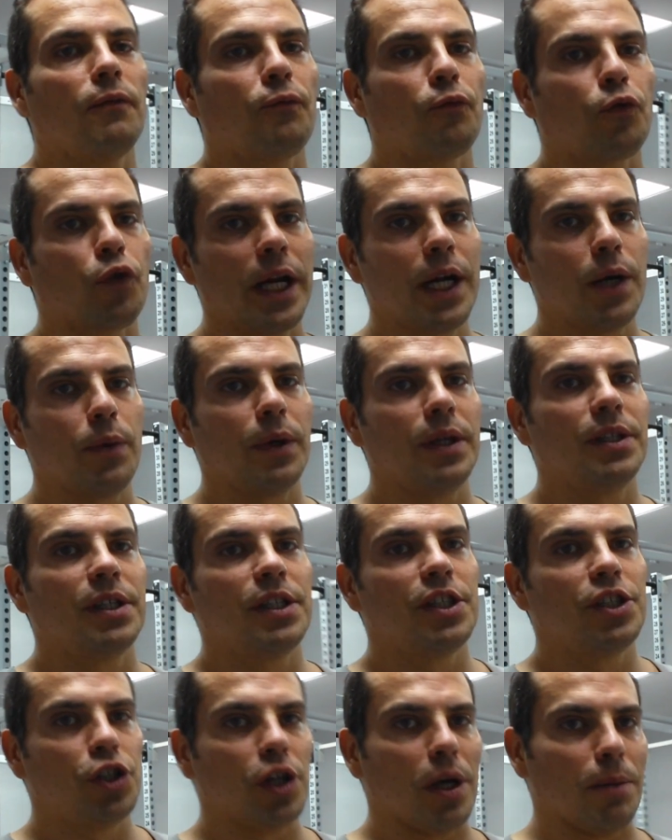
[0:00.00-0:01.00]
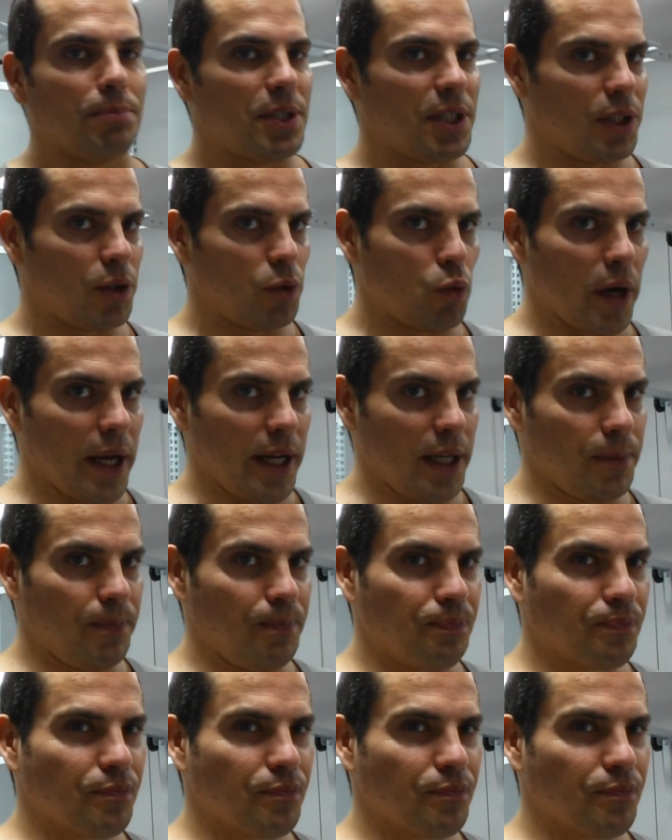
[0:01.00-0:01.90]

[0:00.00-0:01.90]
frequent jumps in weight.